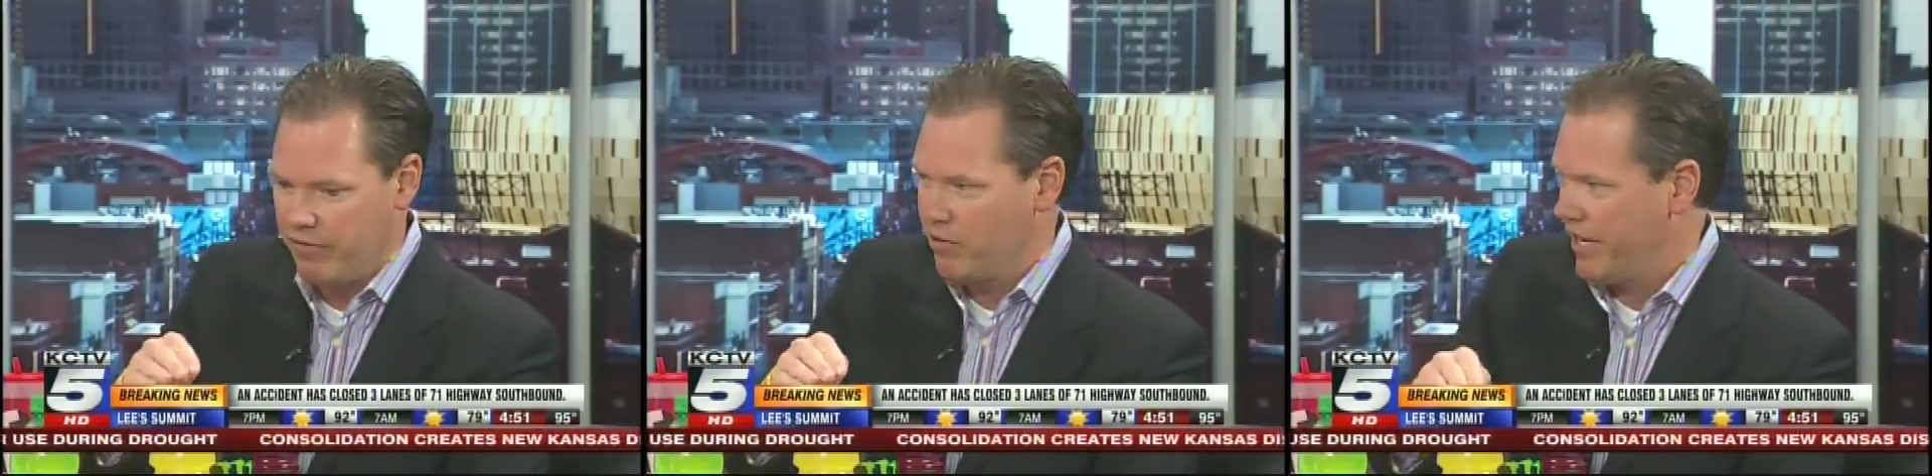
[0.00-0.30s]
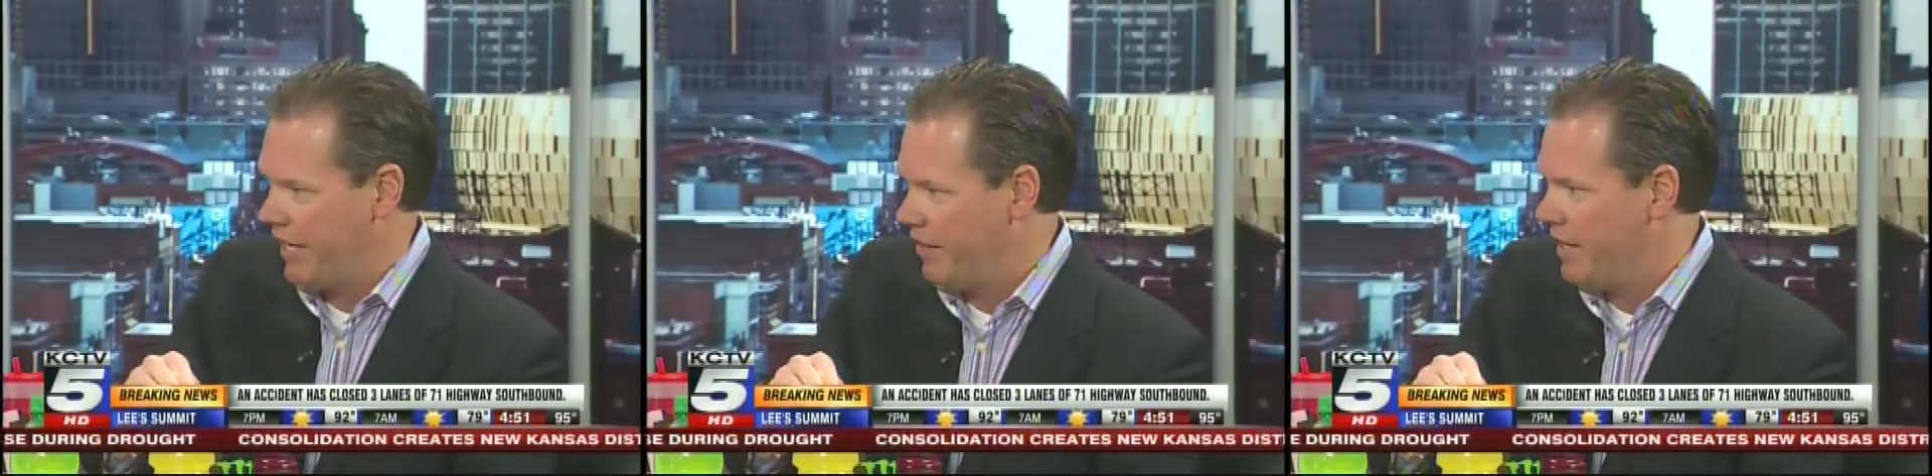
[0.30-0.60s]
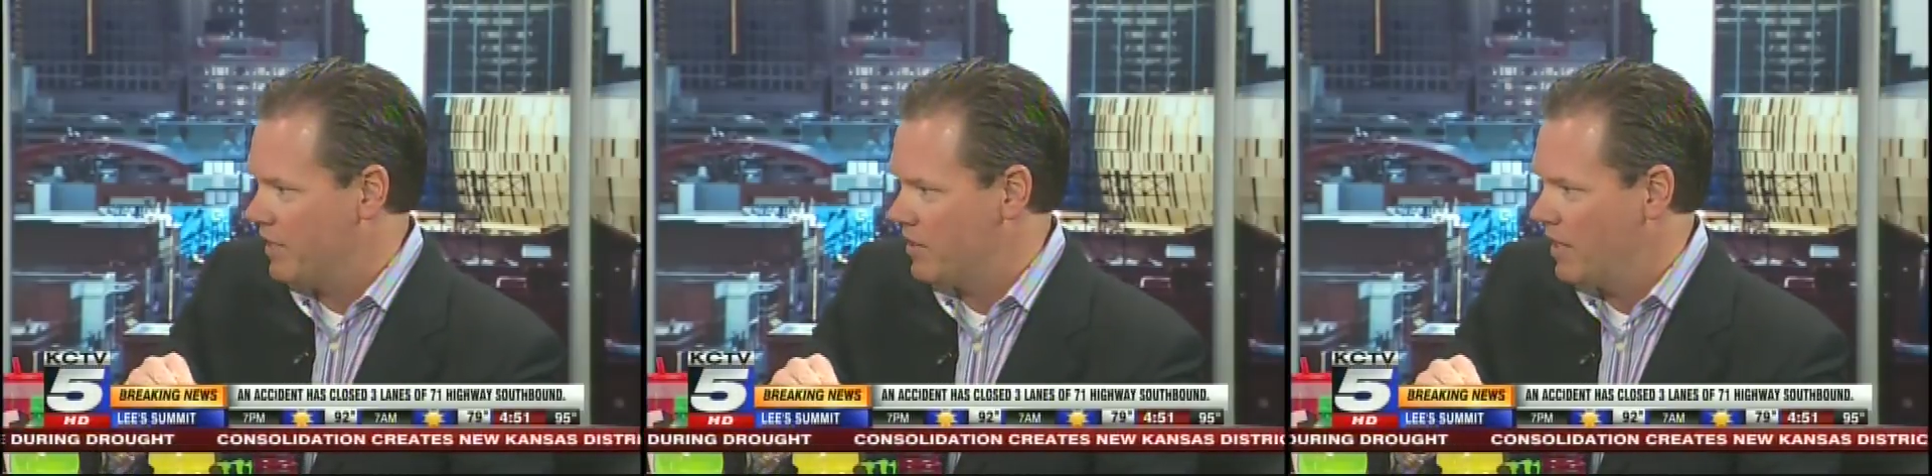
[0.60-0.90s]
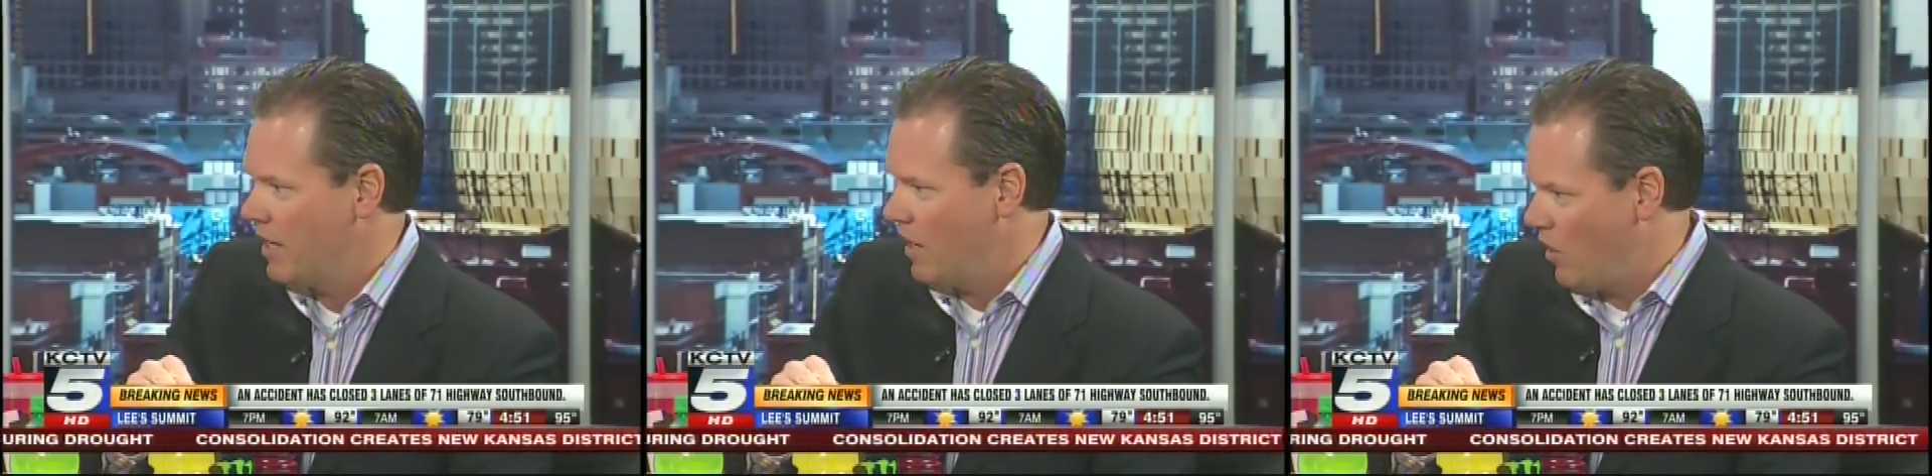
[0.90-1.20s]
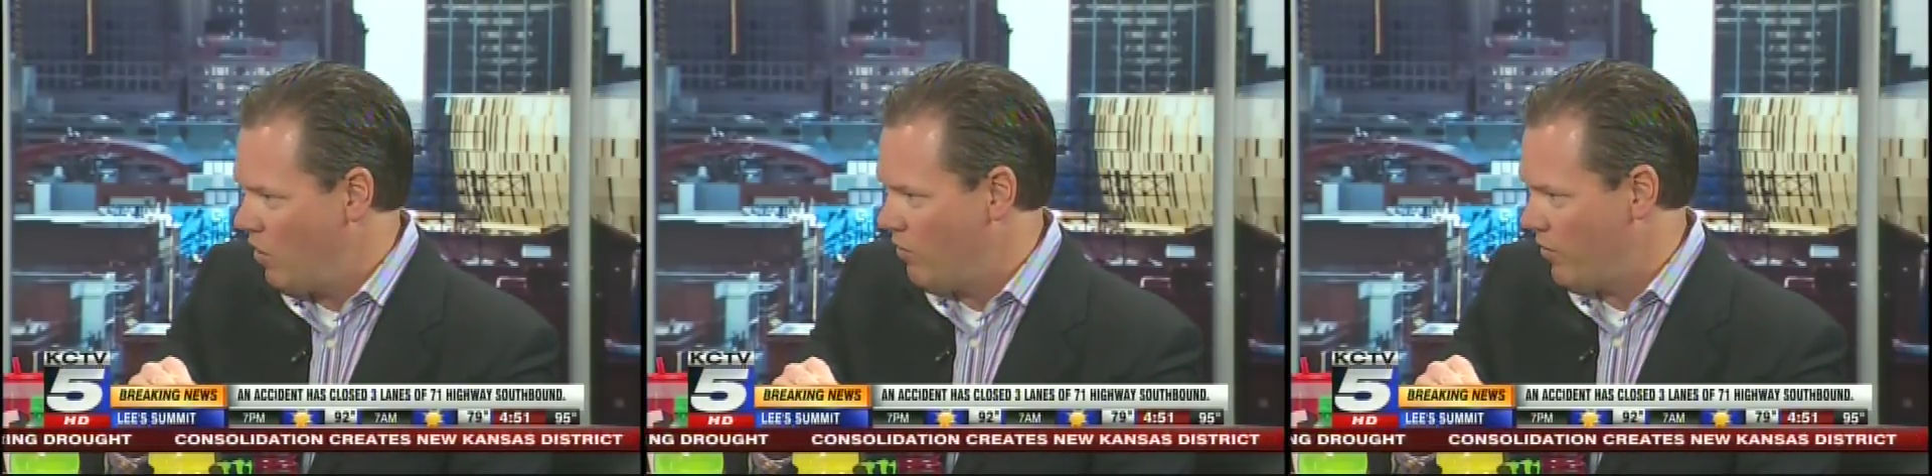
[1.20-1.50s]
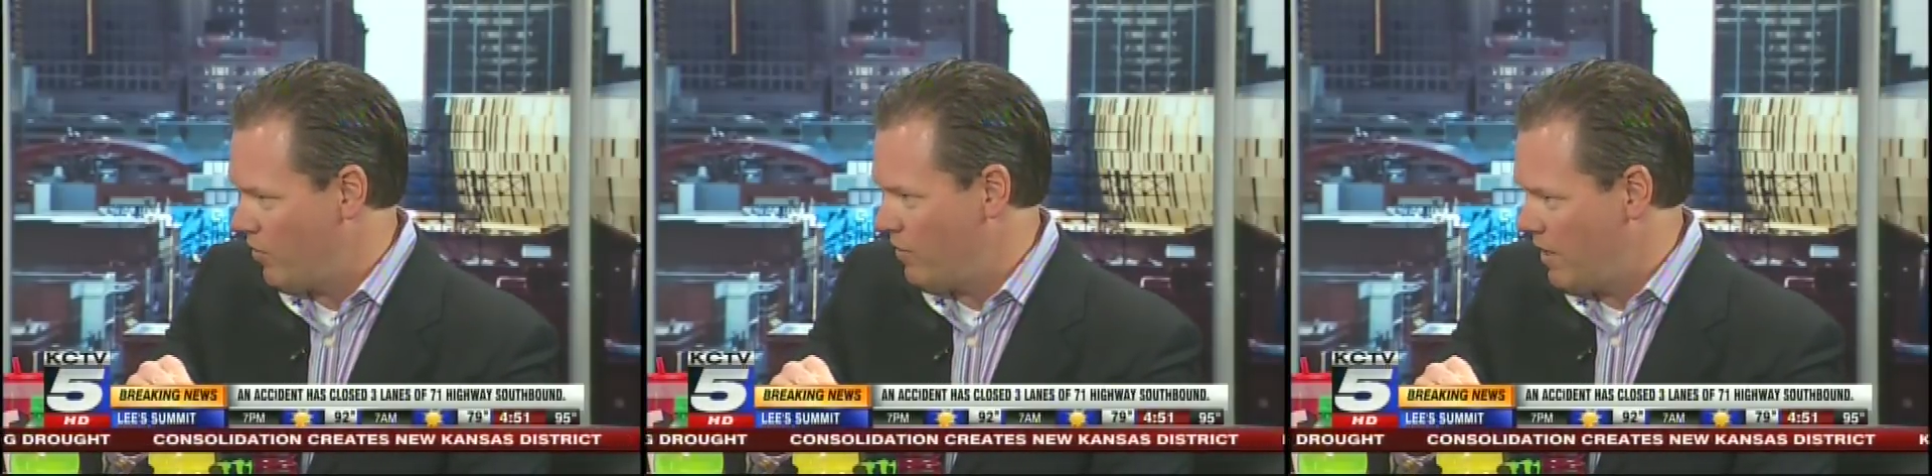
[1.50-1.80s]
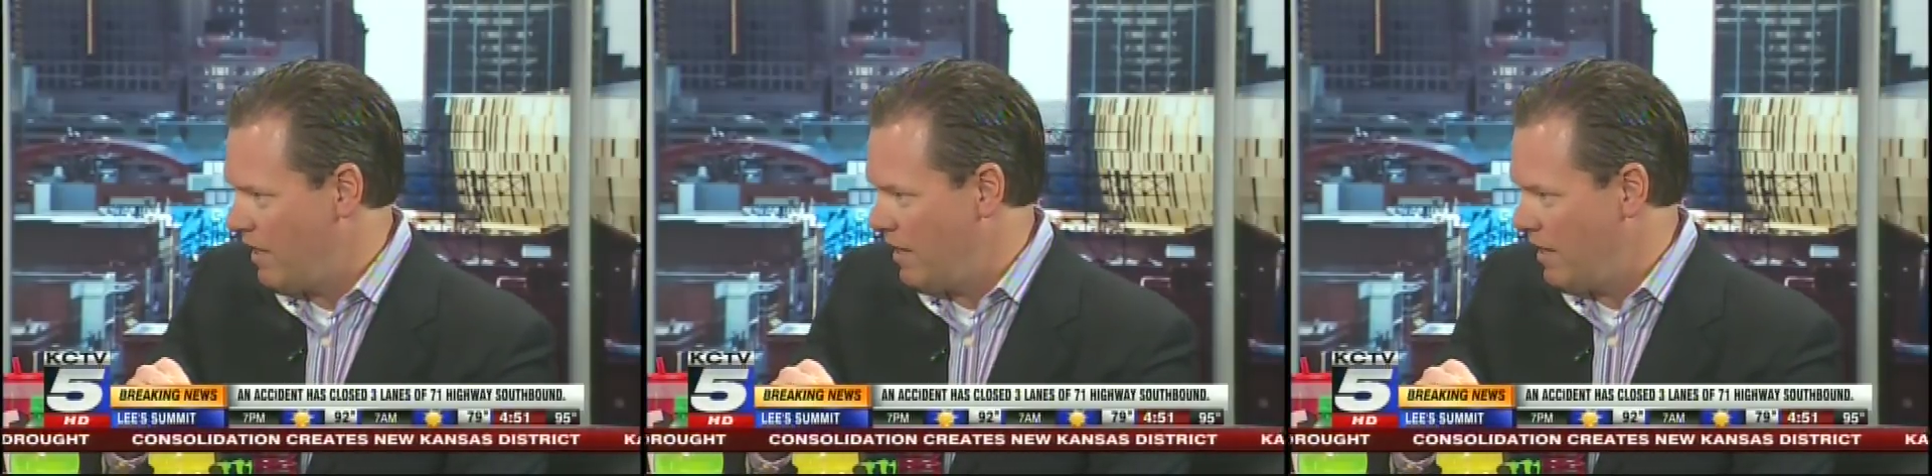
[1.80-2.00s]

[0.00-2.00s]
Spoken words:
of drinking this over